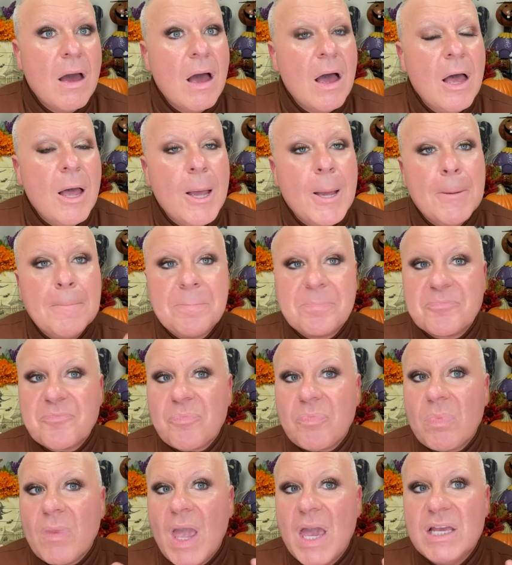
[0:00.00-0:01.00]
Um,
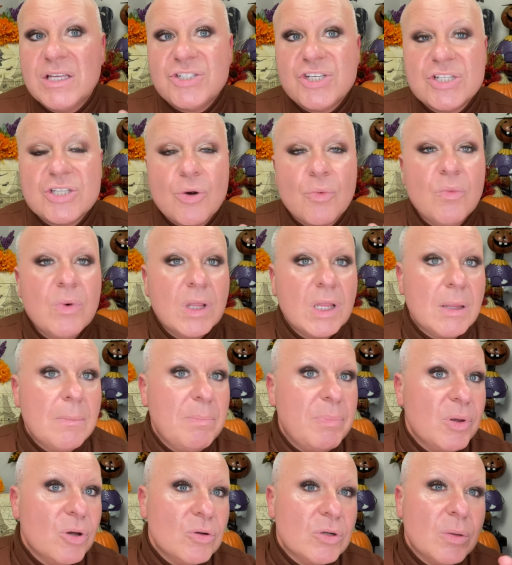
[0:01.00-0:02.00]
it's just a really
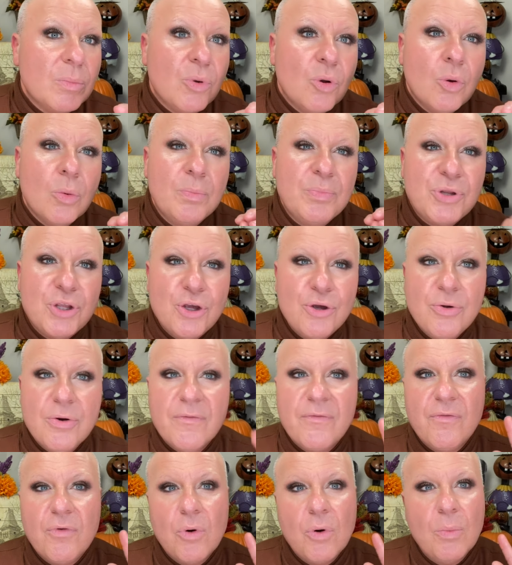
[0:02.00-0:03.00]
buildable,
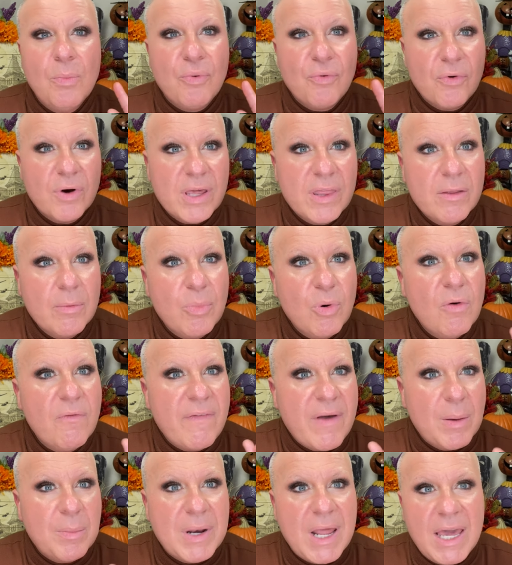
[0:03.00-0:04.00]
beautiful, breathable
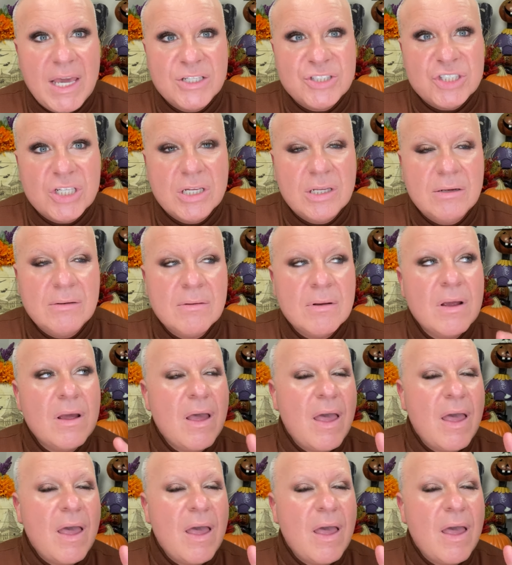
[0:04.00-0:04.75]
foundation.